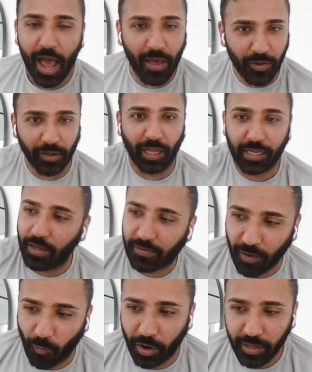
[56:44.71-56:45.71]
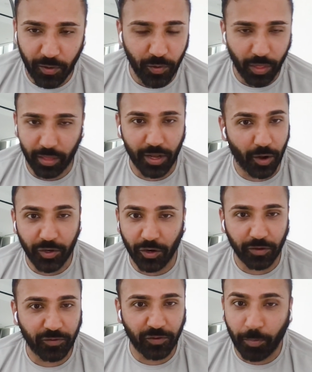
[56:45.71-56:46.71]
And they're like, so what do you you know?
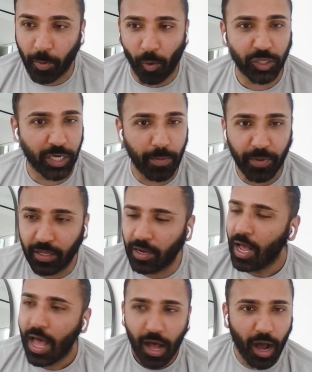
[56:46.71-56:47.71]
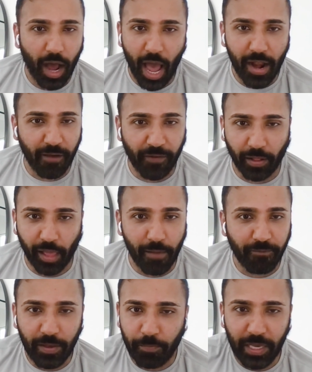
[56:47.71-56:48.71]
You're a Super Bowl champion, uh,
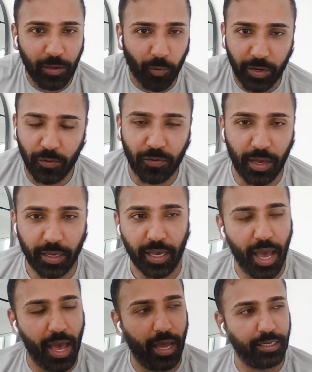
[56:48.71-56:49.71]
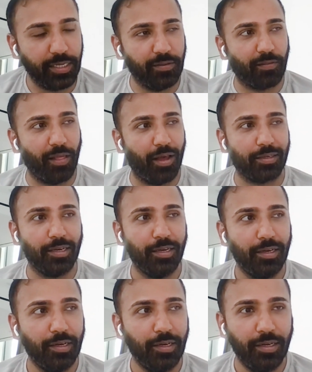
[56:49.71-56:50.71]
NFL MVP. What do you think? And he's like,
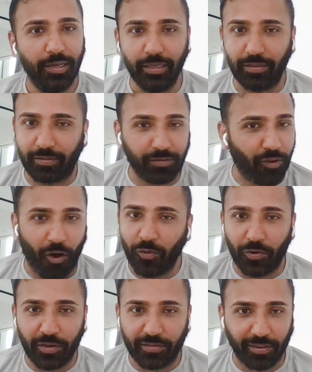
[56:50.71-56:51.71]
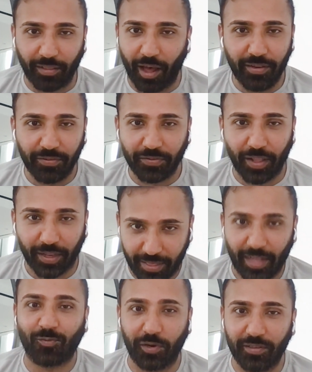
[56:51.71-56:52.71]
is this all there is to life? Like
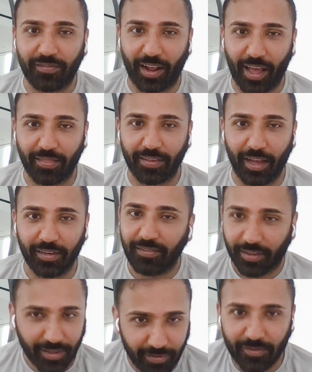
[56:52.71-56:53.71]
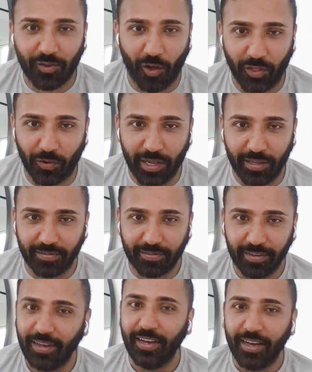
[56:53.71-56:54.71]
that's what he said at the end. He's like, is this all there
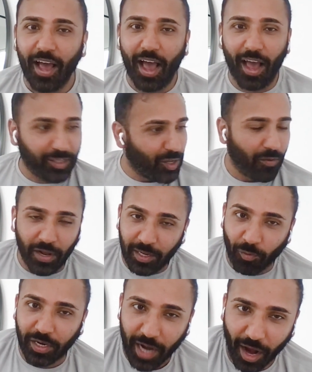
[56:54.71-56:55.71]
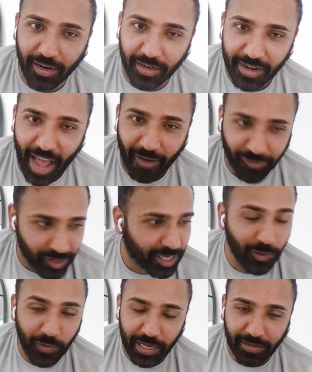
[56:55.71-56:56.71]
is? And you know, then he retired after
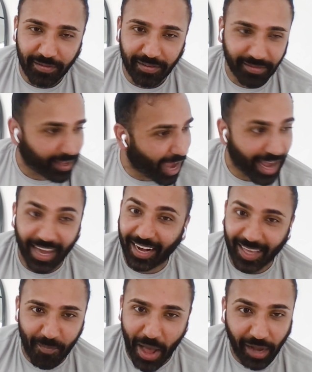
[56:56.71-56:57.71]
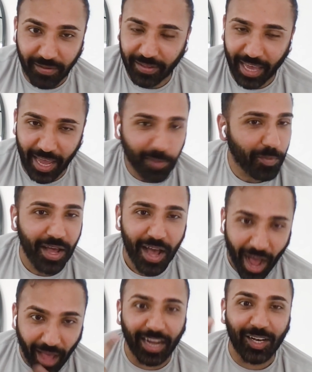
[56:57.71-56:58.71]
two weeks. He's like, I got to get back in the game.
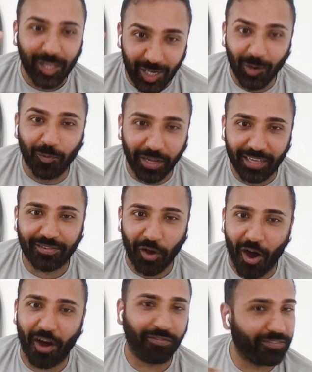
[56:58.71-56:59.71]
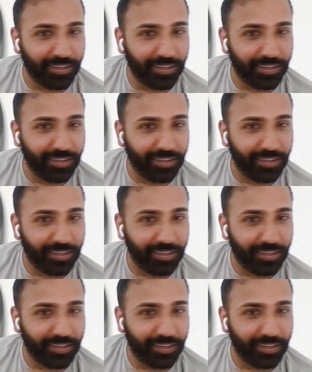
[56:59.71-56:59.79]
I had two weeks off.